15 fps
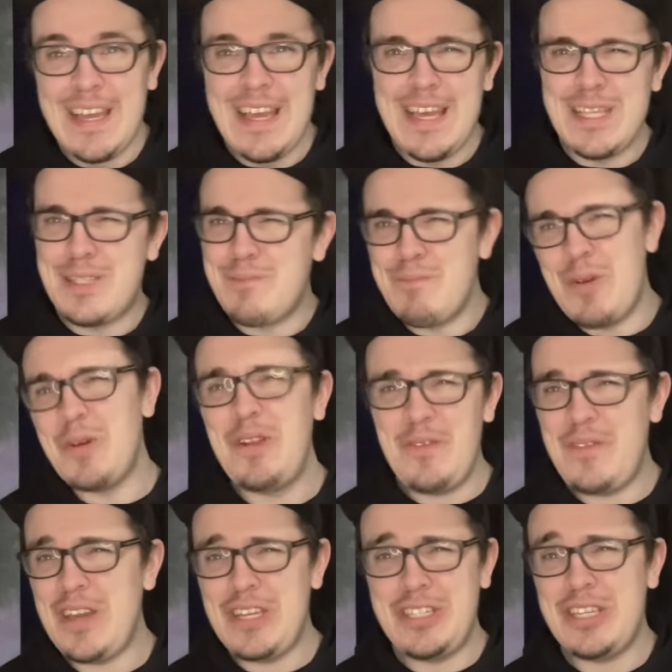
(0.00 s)
His
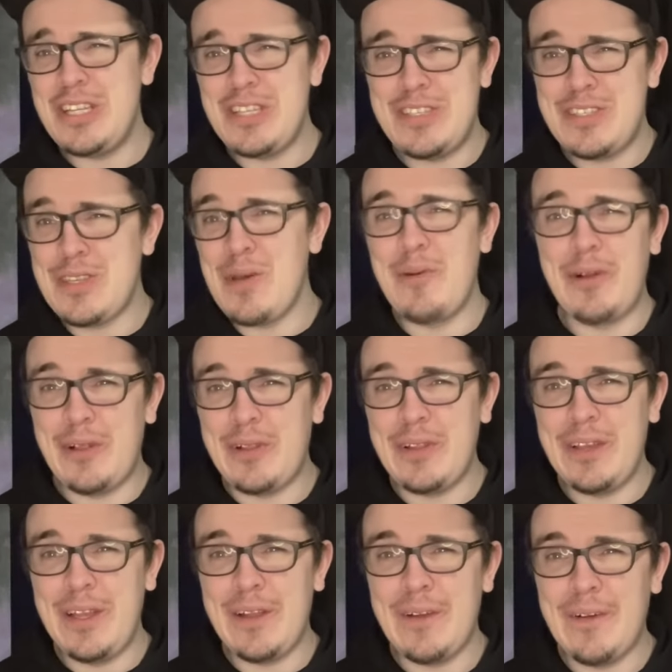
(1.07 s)
motivation is so
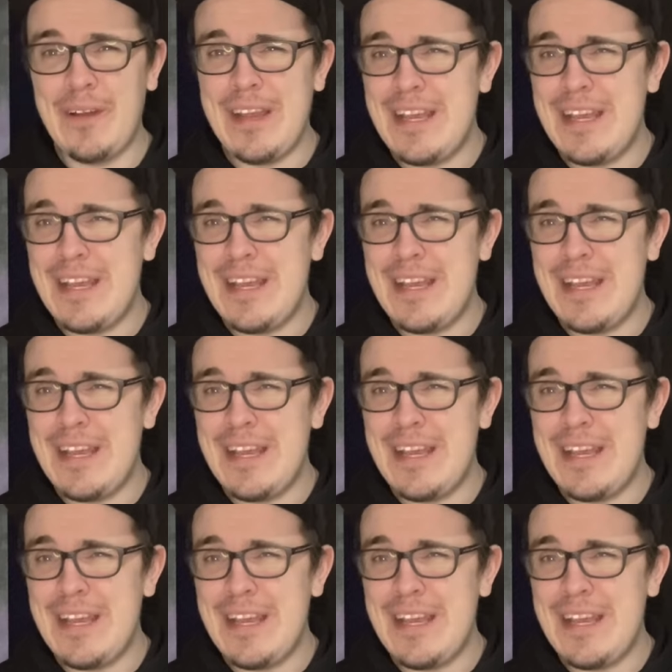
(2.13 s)
clear.